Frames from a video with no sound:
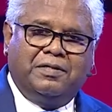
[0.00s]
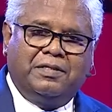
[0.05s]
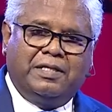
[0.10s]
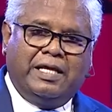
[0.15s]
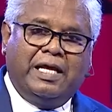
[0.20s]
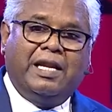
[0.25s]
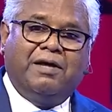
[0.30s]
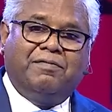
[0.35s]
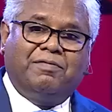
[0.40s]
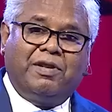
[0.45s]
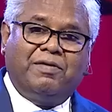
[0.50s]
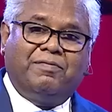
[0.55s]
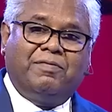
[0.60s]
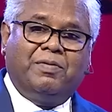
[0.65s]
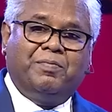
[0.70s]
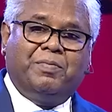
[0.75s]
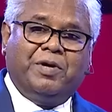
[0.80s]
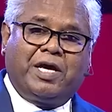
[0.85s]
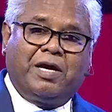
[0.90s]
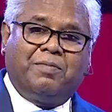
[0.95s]
They never
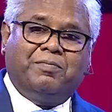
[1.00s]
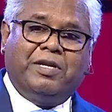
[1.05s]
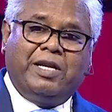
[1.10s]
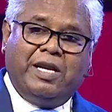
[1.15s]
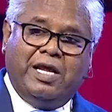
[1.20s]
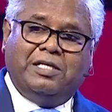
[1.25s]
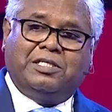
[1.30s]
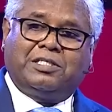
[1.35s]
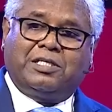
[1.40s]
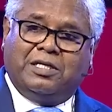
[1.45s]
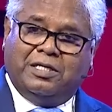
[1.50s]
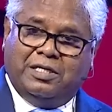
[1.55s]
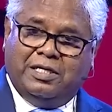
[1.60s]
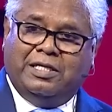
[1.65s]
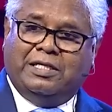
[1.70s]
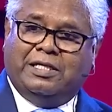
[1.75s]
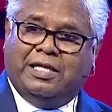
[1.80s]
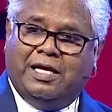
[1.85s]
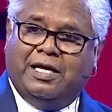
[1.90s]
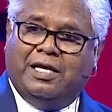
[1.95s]
even became a nation
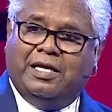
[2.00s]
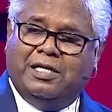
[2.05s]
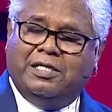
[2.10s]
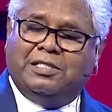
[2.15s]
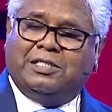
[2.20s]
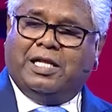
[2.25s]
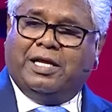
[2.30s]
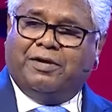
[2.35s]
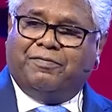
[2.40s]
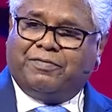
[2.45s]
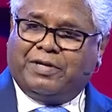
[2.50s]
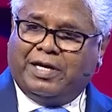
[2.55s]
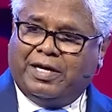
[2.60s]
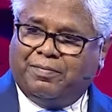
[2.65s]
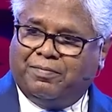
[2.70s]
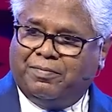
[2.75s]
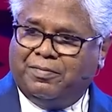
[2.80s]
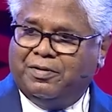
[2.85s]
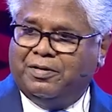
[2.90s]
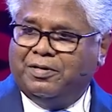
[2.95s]
in, their, in his
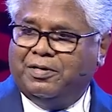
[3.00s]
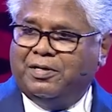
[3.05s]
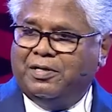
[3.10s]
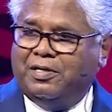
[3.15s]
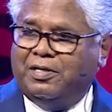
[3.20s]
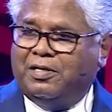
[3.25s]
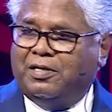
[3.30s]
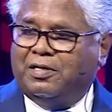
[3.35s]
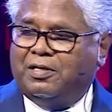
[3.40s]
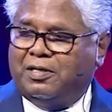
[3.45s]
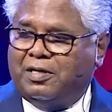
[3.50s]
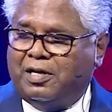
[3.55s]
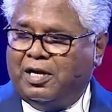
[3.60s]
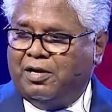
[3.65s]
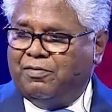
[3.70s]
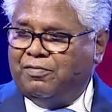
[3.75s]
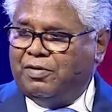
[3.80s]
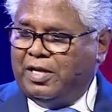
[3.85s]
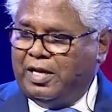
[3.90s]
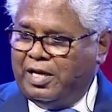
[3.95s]
lifetime.
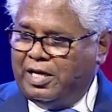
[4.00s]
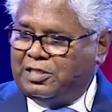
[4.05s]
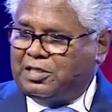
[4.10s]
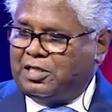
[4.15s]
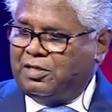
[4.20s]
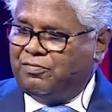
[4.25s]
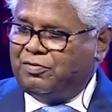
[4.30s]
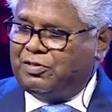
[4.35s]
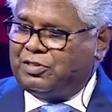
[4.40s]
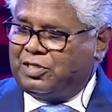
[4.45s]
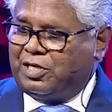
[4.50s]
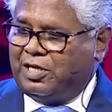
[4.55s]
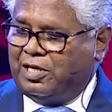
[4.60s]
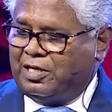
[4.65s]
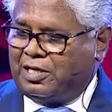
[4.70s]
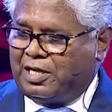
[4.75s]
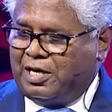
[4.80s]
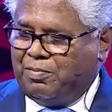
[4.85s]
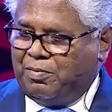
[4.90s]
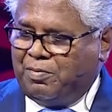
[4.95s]
Not even the nation of
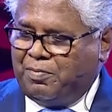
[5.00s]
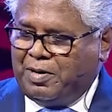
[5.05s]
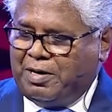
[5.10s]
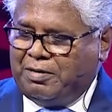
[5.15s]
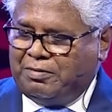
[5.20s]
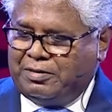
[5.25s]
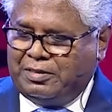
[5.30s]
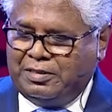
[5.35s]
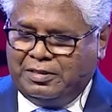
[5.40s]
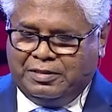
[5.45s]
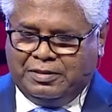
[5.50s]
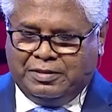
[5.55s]
Israel came about.